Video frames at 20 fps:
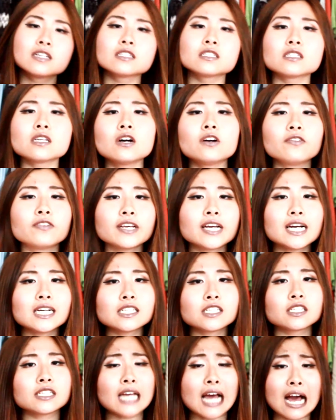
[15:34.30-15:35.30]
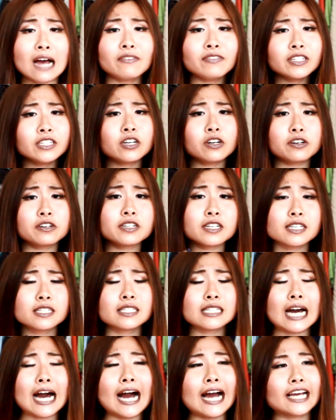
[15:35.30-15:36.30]
So if you guys haven't
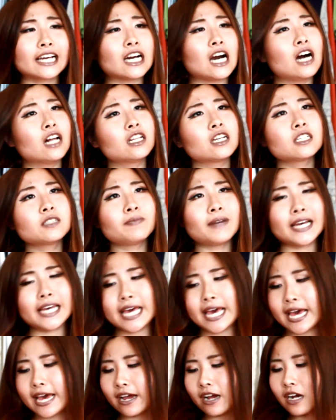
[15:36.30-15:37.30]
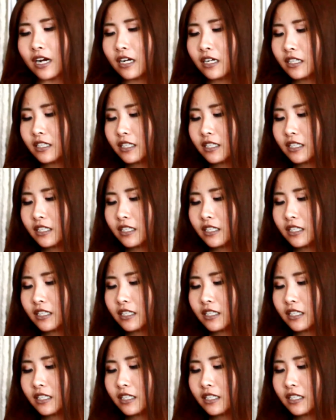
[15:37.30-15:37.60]
noticed, I colored my hair.